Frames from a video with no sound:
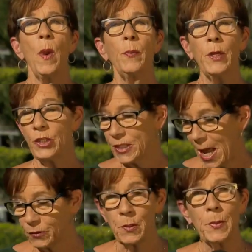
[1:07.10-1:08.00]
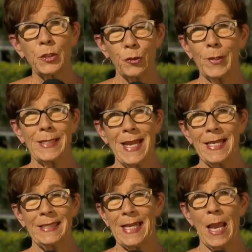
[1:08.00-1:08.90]
We reached out to Mr.
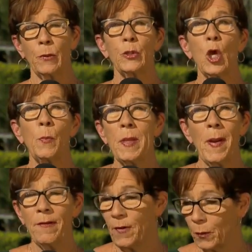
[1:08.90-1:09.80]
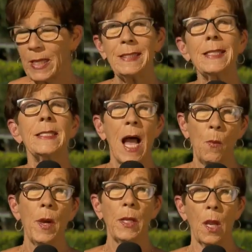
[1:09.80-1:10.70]
Ignasiak, who told me by phone he did
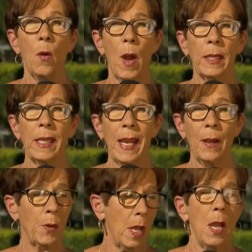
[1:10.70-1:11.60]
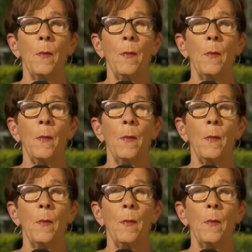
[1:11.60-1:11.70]
not want to go on camera,